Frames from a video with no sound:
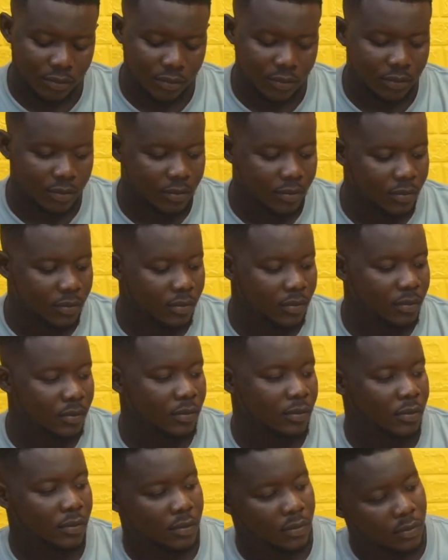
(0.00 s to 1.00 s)

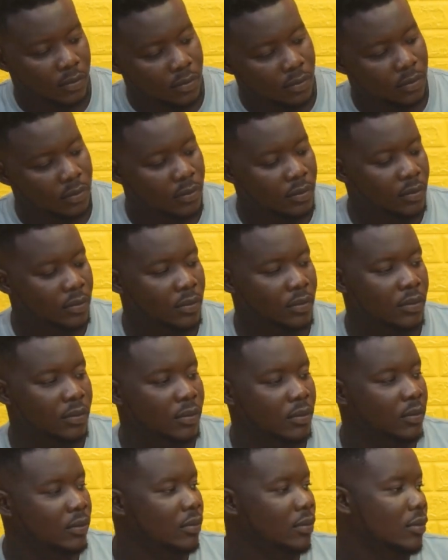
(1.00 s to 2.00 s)

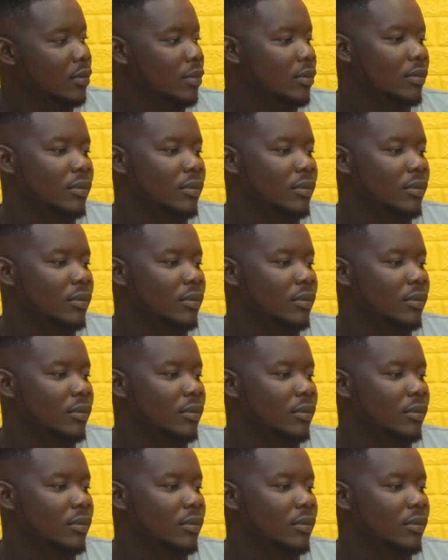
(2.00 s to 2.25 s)
No words are spoken by the person on screen.